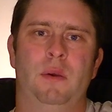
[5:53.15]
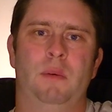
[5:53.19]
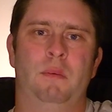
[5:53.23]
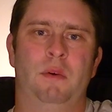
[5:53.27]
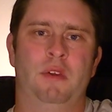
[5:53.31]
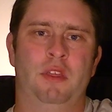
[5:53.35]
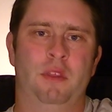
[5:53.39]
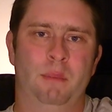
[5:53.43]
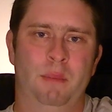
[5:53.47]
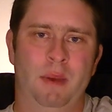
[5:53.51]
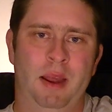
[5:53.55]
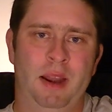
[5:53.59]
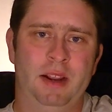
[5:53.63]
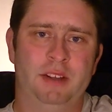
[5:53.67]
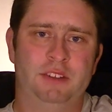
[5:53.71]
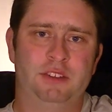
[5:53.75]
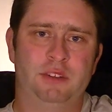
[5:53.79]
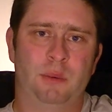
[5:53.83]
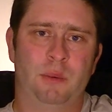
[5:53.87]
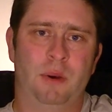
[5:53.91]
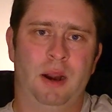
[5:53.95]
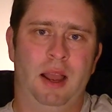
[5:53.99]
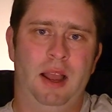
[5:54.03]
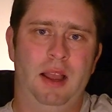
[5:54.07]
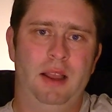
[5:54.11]
When the medics
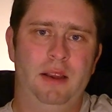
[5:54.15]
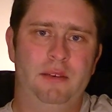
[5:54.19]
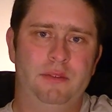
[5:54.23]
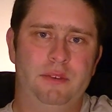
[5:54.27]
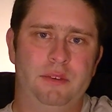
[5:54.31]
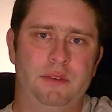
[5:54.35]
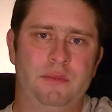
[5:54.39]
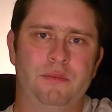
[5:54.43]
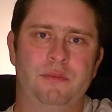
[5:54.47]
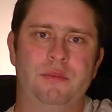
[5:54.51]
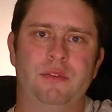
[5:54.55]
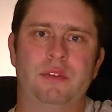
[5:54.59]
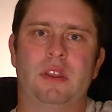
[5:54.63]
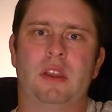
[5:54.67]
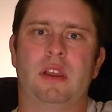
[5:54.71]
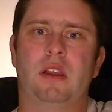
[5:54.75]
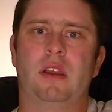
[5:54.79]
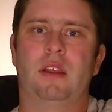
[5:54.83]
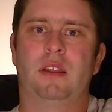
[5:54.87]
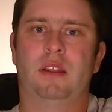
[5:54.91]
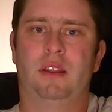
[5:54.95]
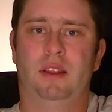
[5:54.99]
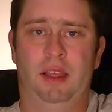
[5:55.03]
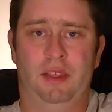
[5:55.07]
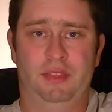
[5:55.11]
arrive,
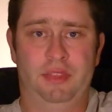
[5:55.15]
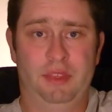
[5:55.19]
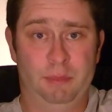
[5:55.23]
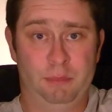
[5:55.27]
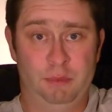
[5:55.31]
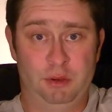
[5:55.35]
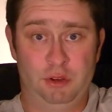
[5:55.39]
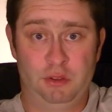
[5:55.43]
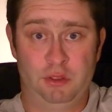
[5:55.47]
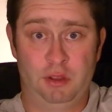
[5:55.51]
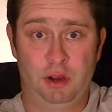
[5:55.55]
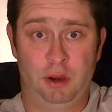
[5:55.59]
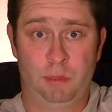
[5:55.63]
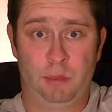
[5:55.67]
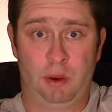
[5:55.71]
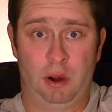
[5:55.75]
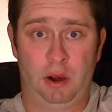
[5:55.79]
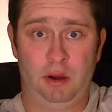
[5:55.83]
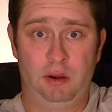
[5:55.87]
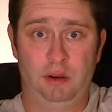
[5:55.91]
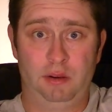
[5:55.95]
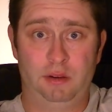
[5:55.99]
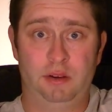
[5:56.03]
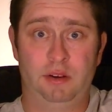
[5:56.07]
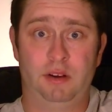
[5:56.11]
let them do their
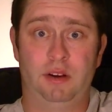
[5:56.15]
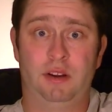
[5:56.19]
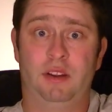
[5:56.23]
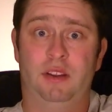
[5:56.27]
part.